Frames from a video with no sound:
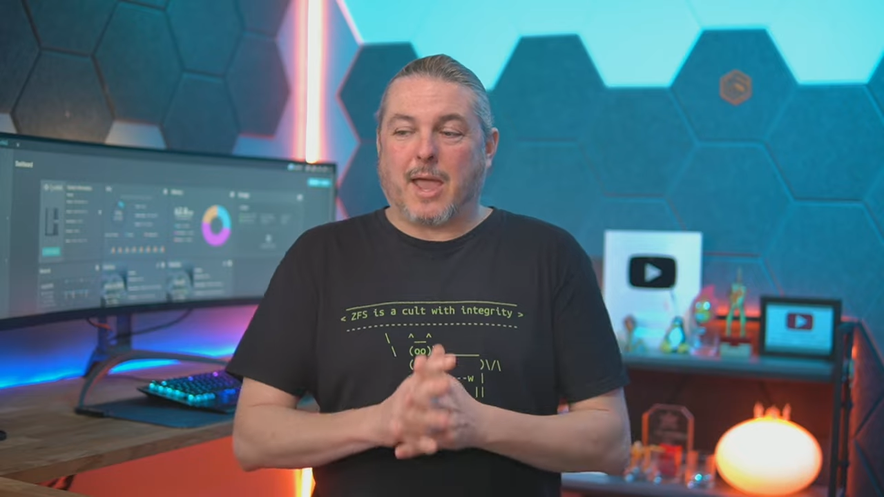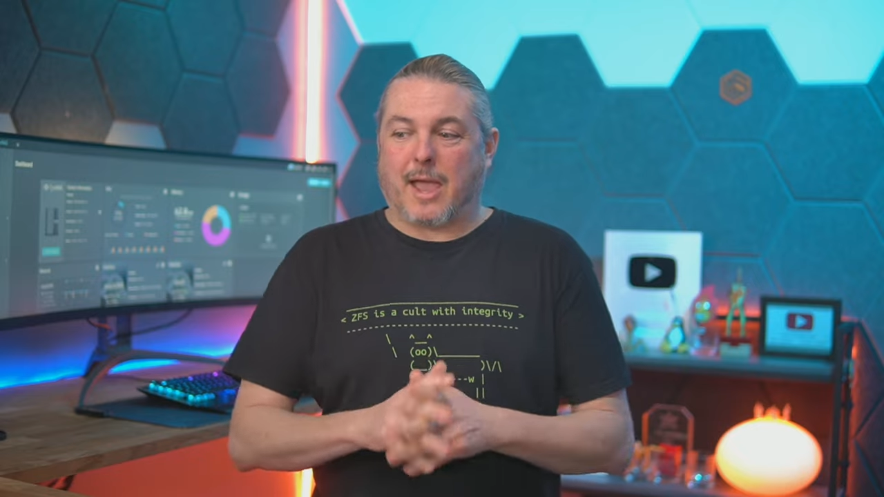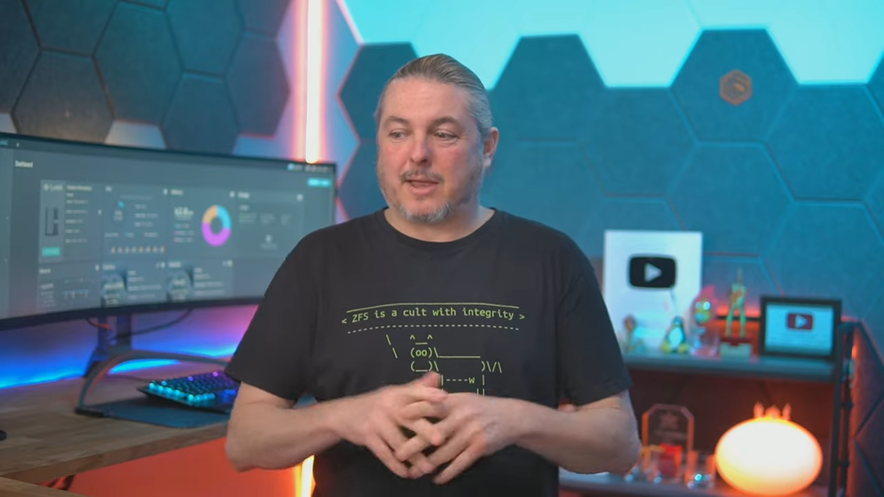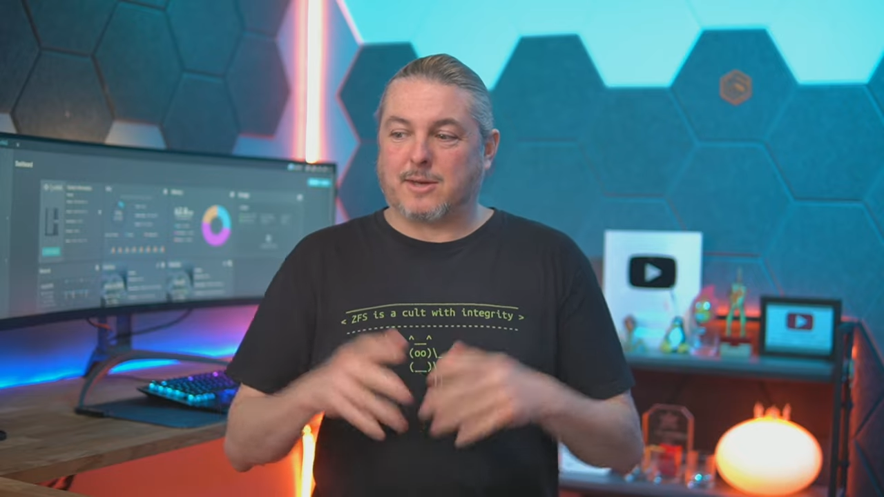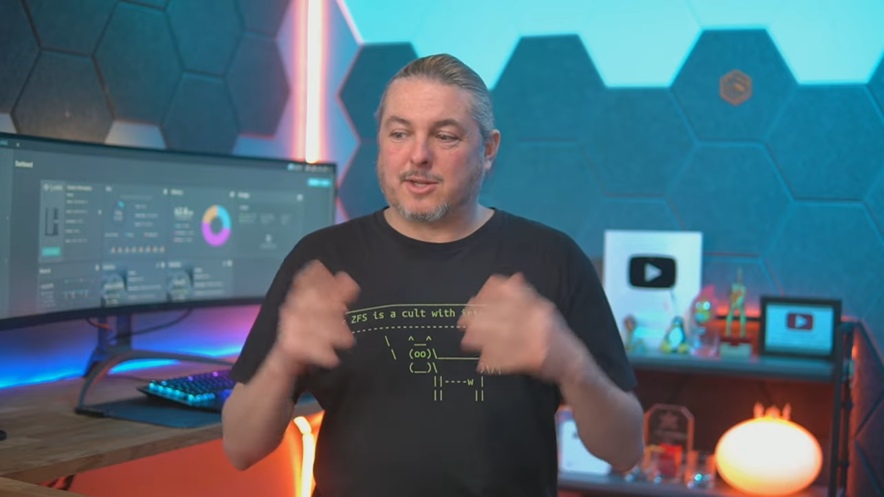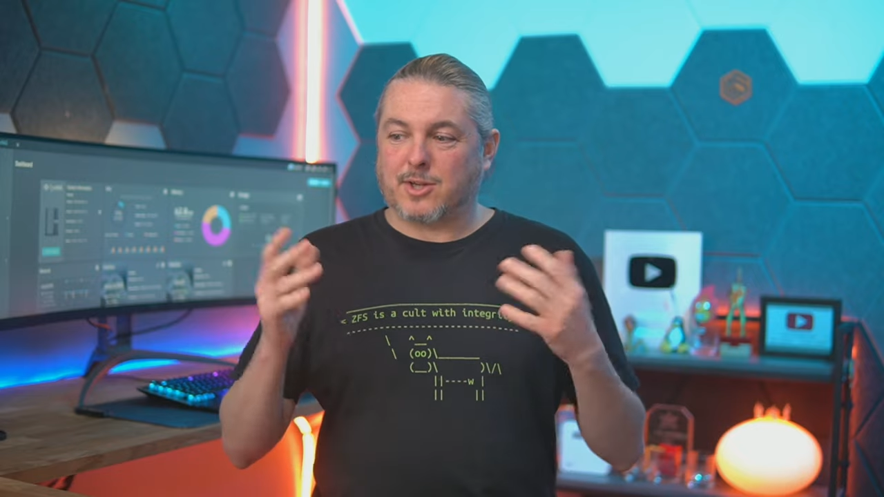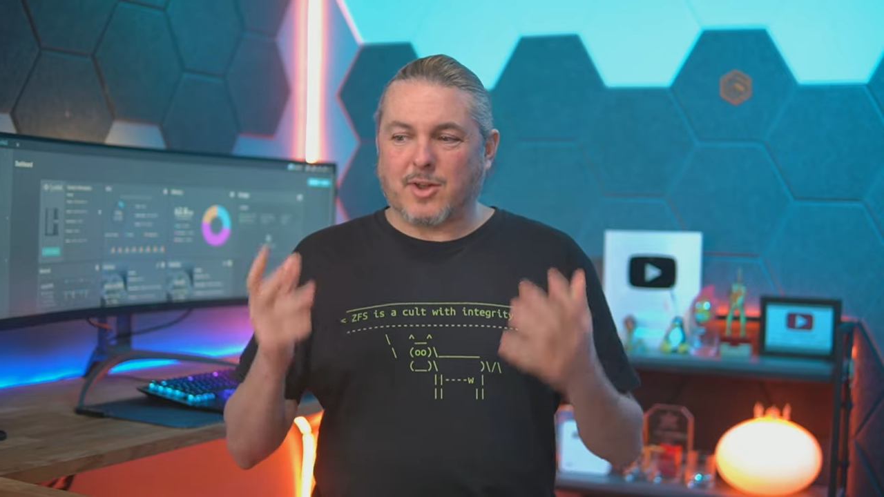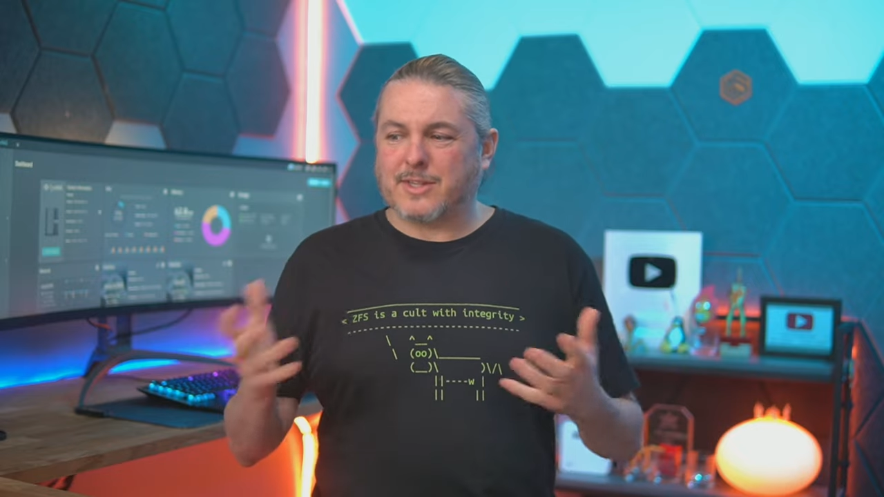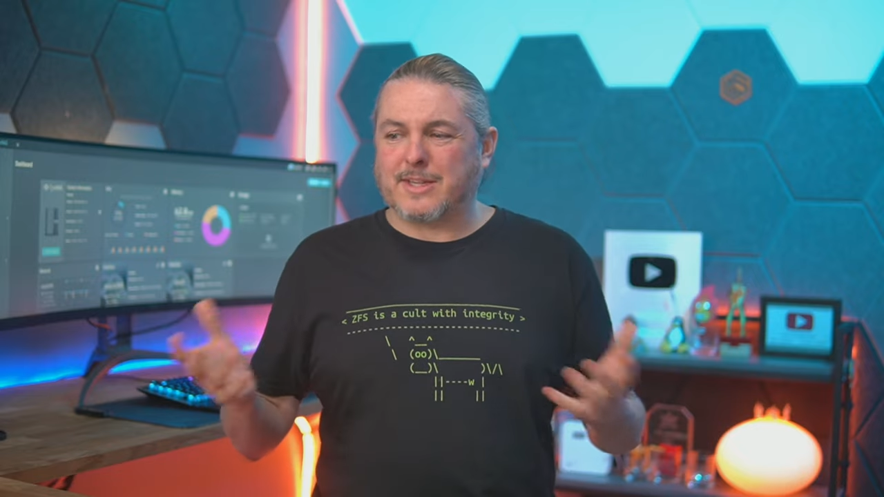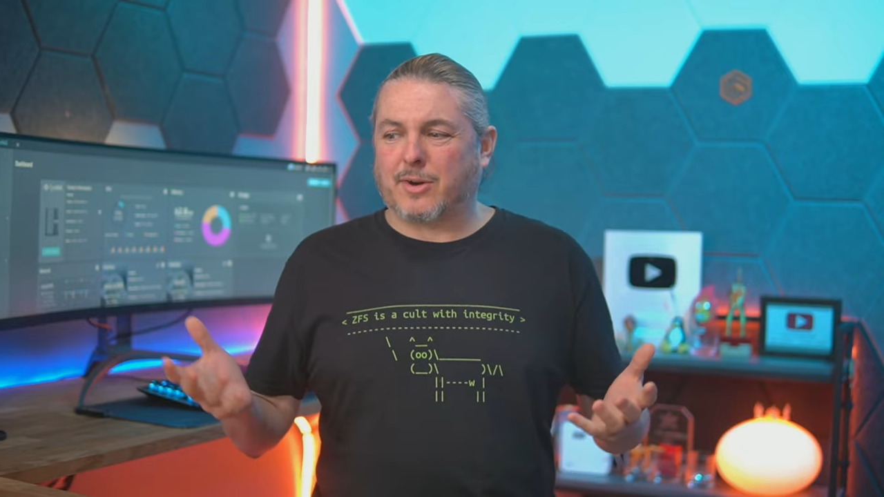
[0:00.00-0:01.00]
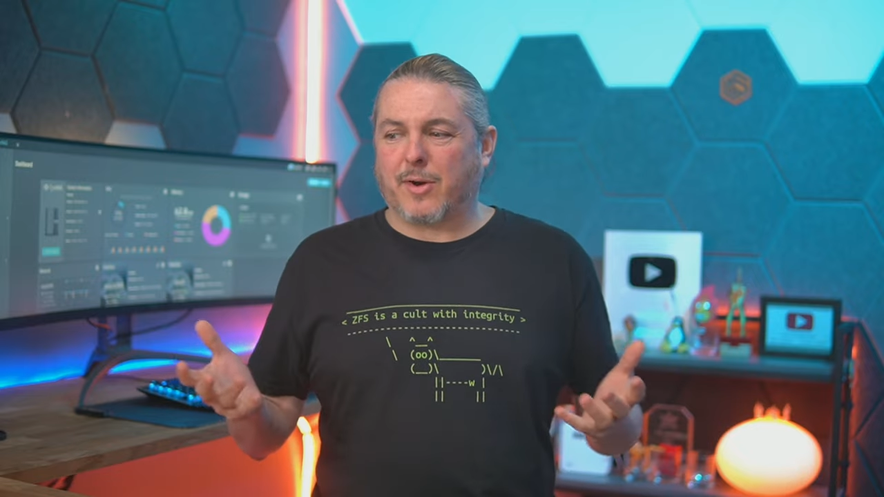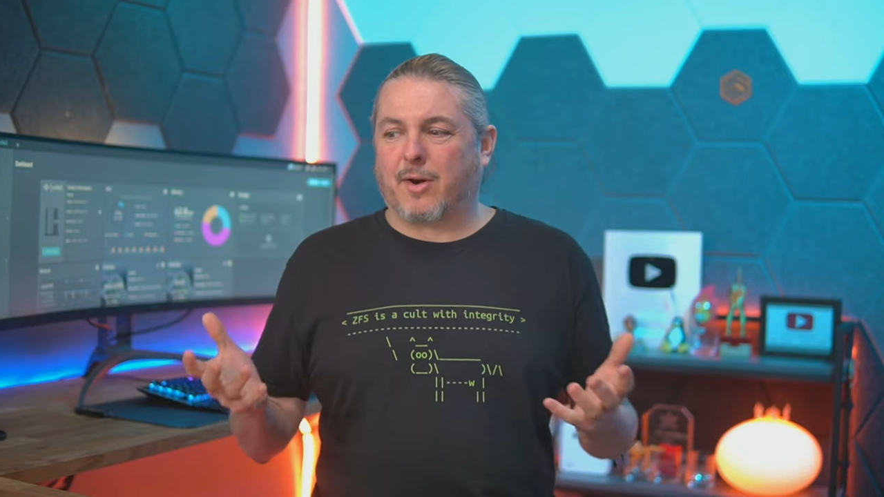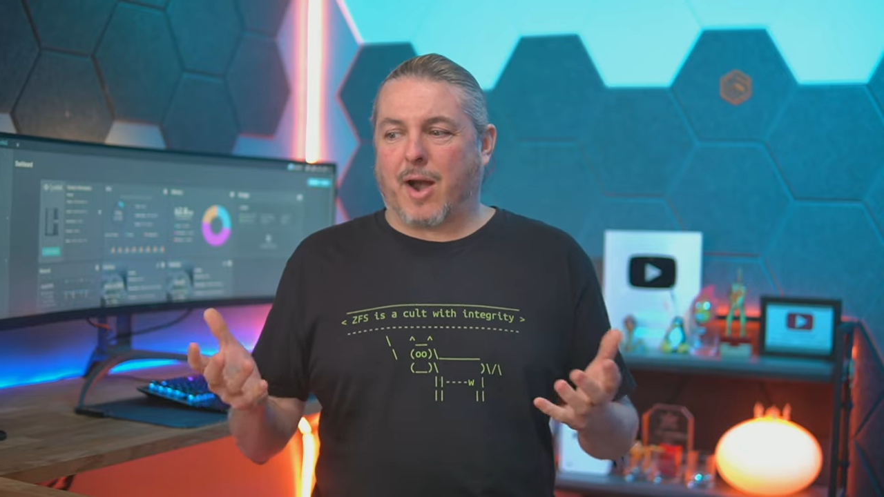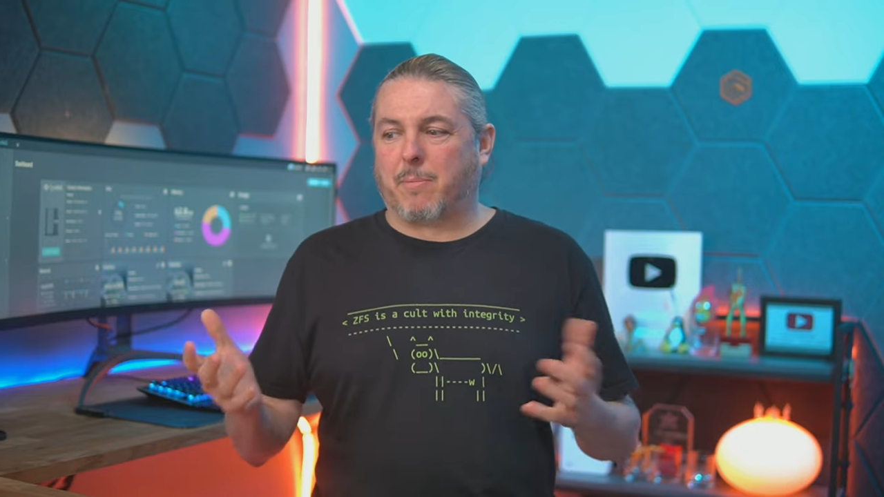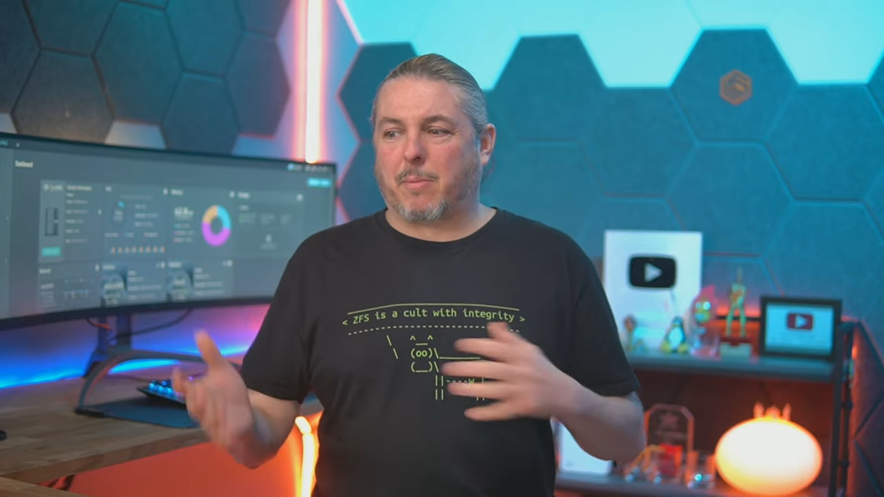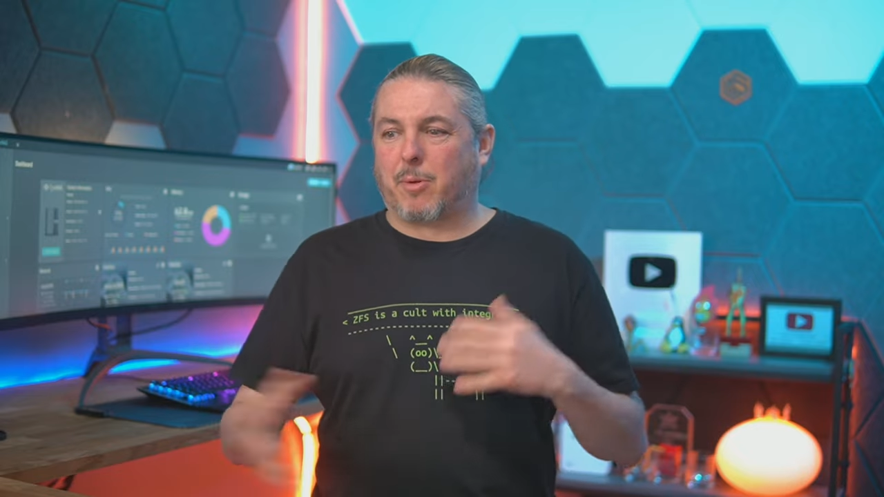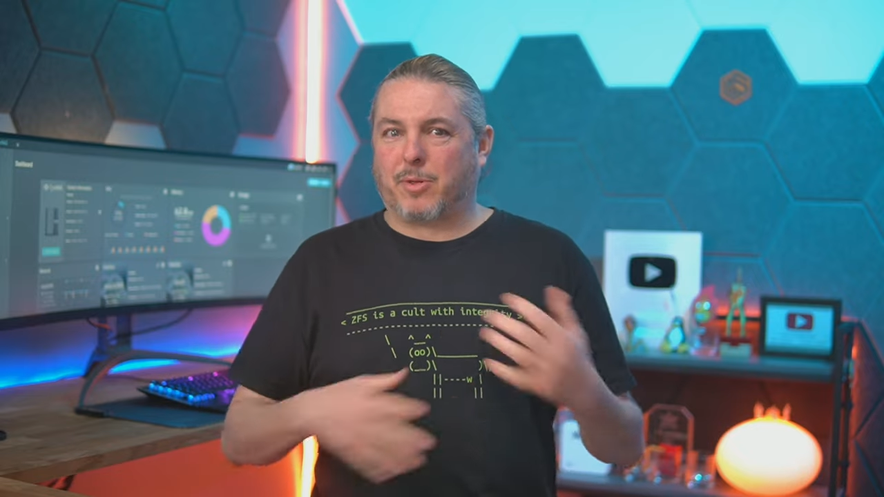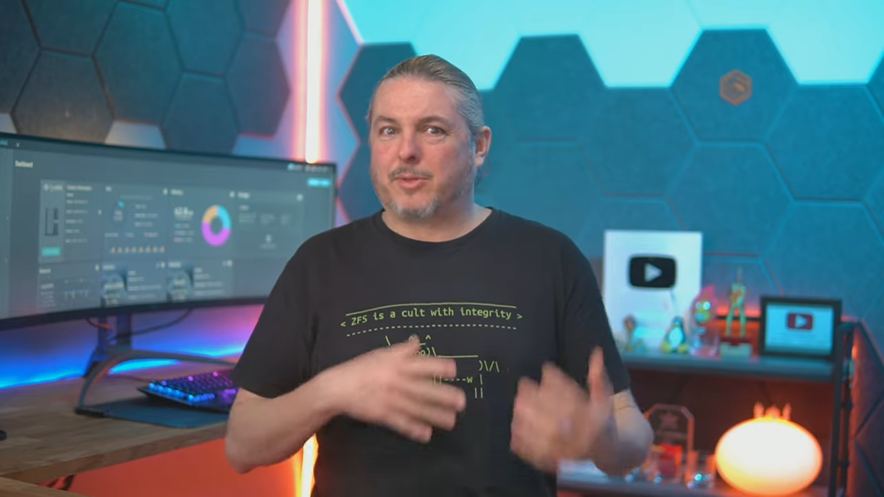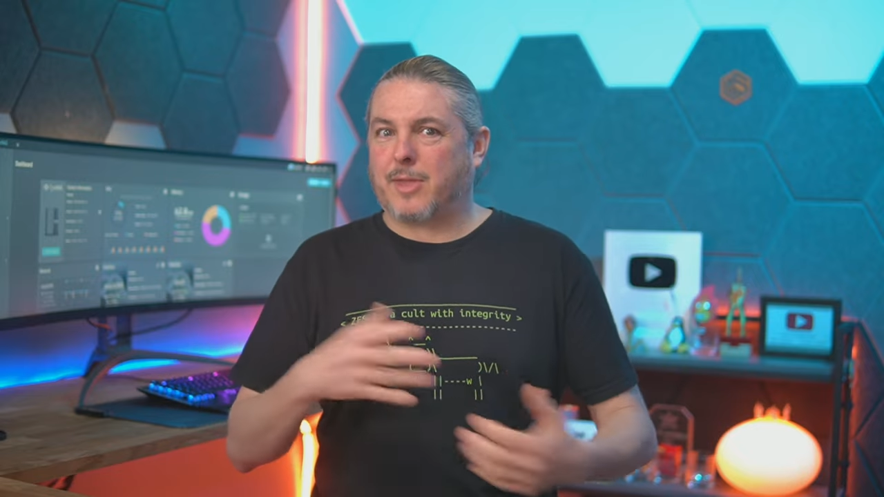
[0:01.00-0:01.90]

And as long as these are interoperable,